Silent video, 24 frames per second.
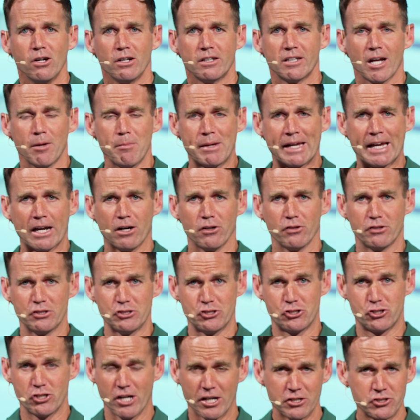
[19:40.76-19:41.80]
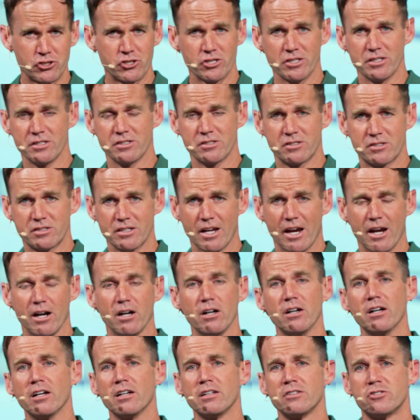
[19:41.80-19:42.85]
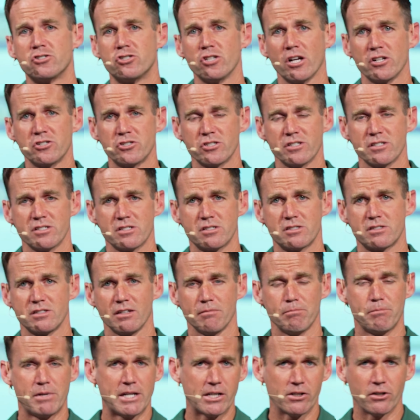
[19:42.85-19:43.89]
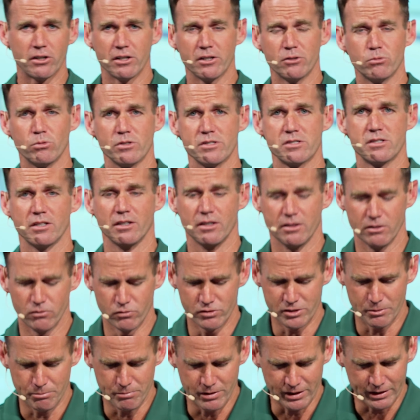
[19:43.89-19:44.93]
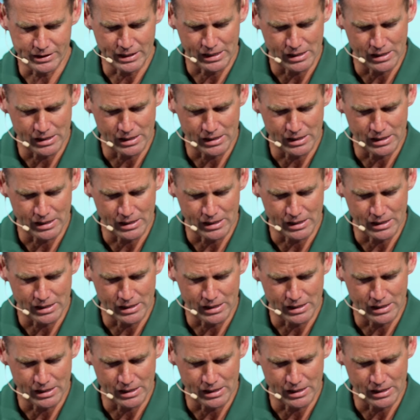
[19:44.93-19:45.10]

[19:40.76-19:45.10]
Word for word: coming out of the judges era judges period was a was a bit